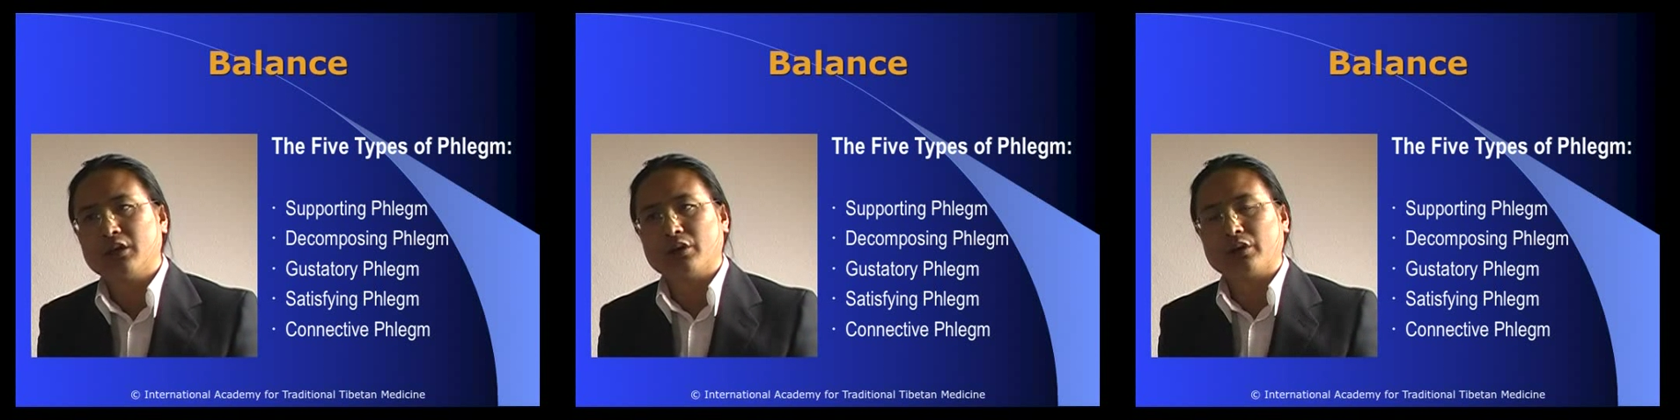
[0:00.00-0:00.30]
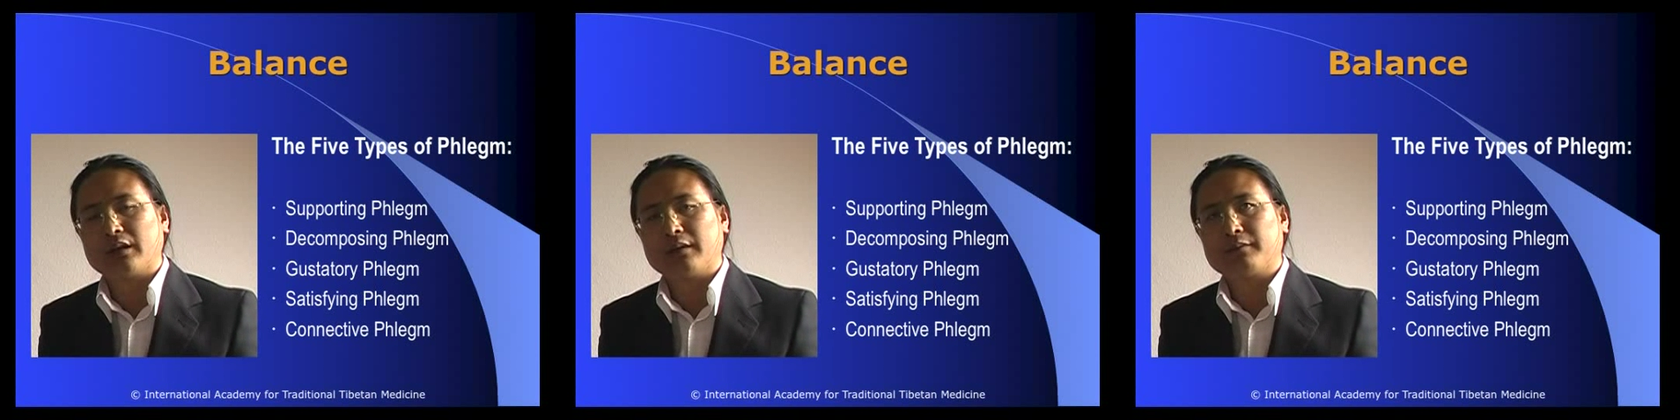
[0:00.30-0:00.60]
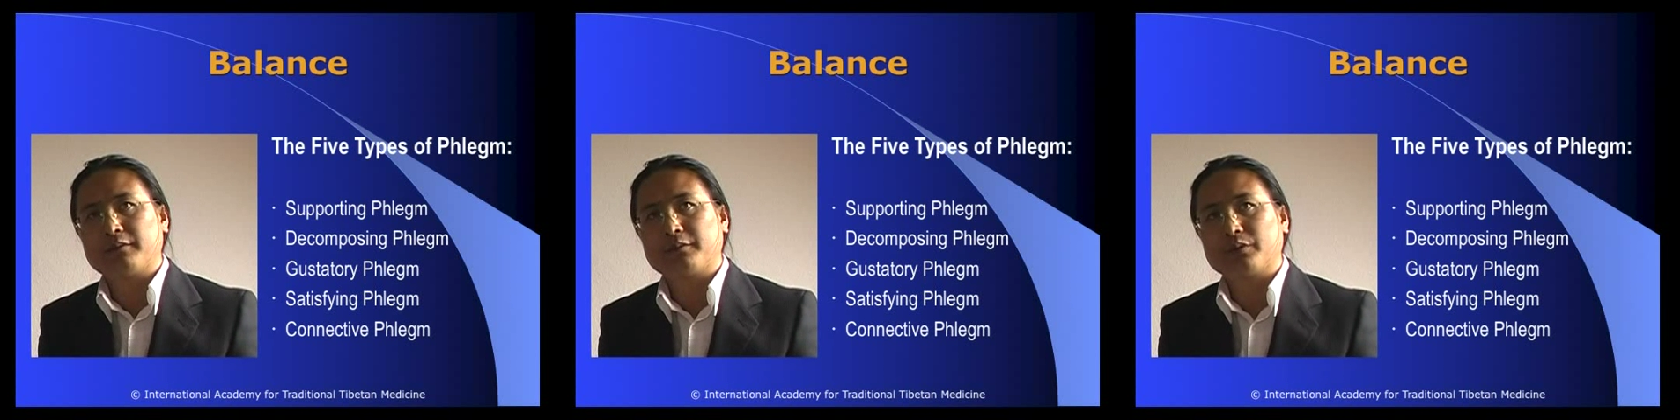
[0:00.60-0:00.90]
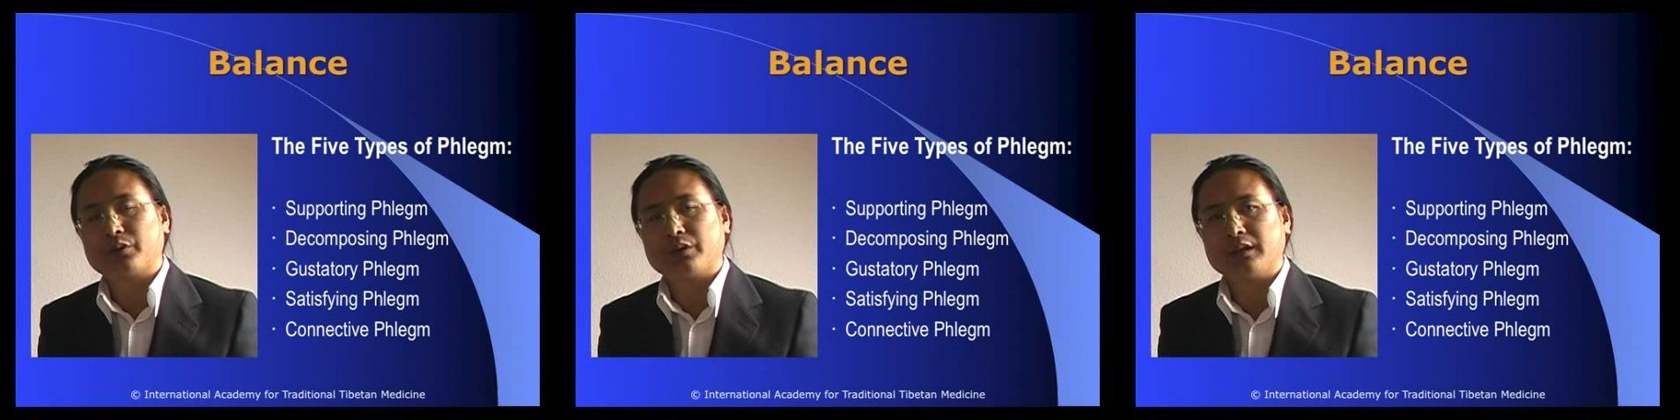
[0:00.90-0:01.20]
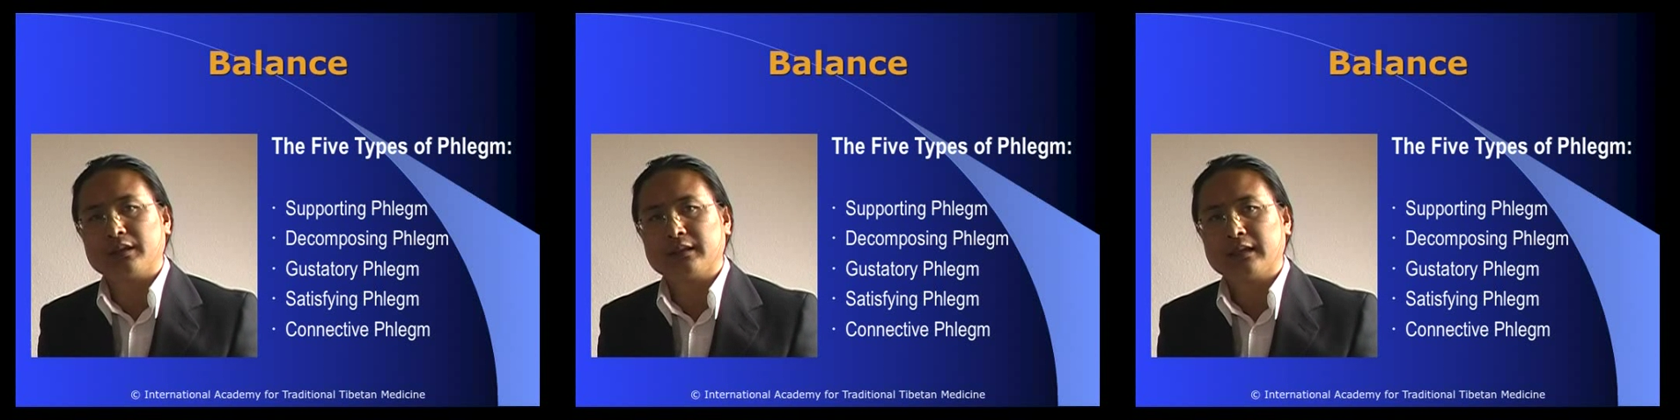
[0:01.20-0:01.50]
or lymph
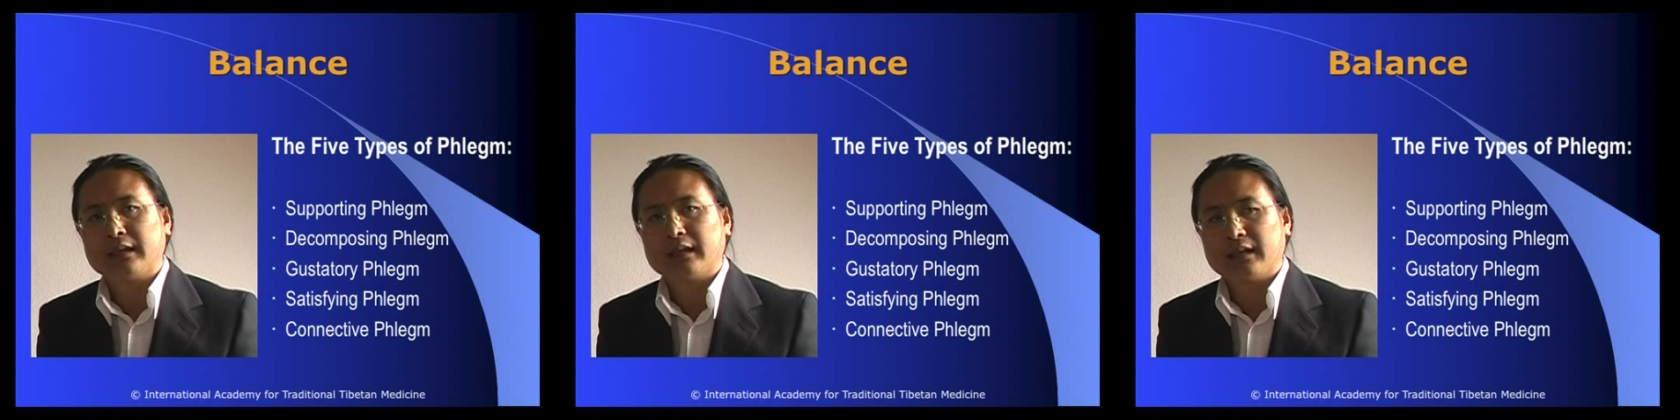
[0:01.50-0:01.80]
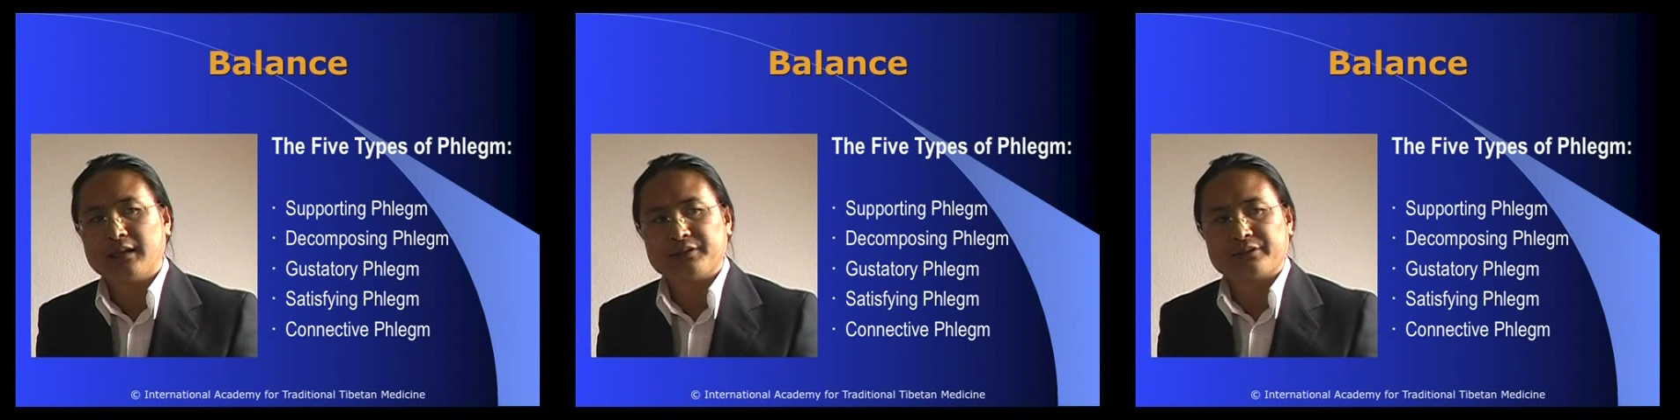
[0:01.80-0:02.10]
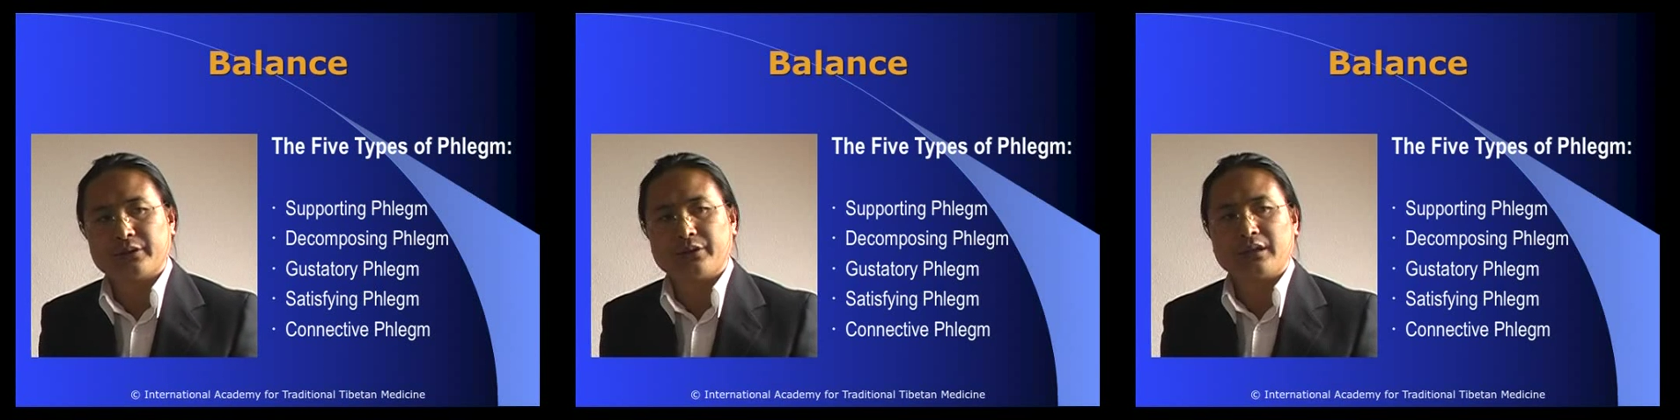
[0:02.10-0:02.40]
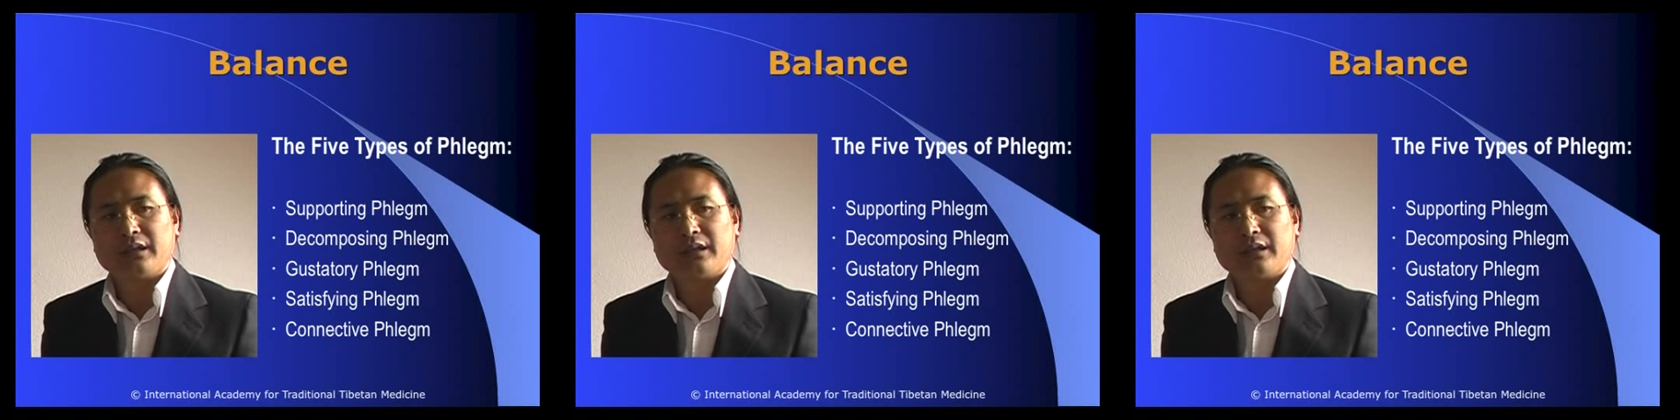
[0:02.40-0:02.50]
fluid and so on.